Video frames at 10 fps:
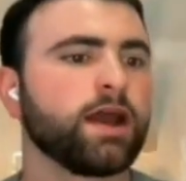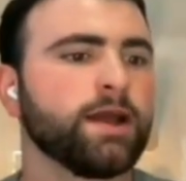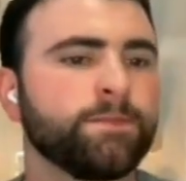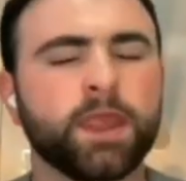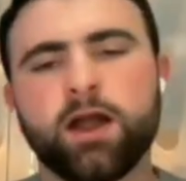
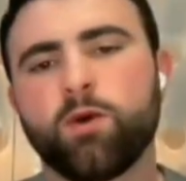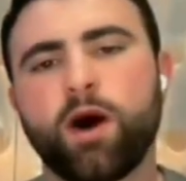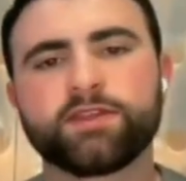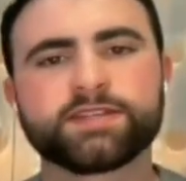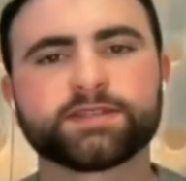All right.
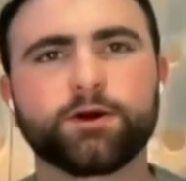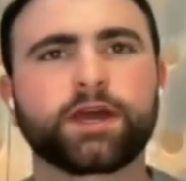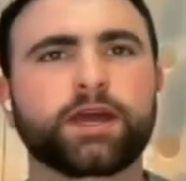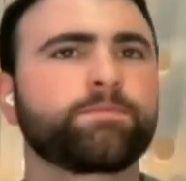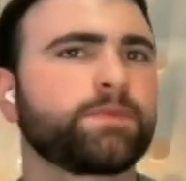While this
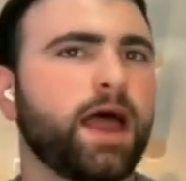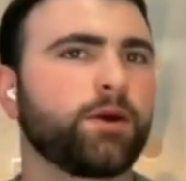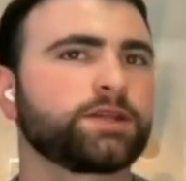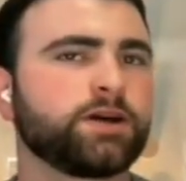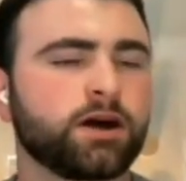is loading,
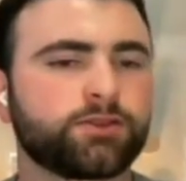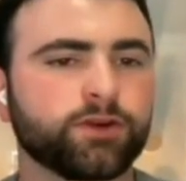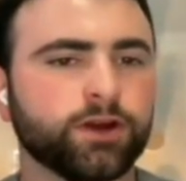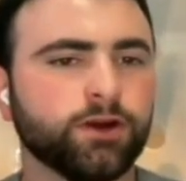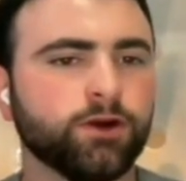I want to talk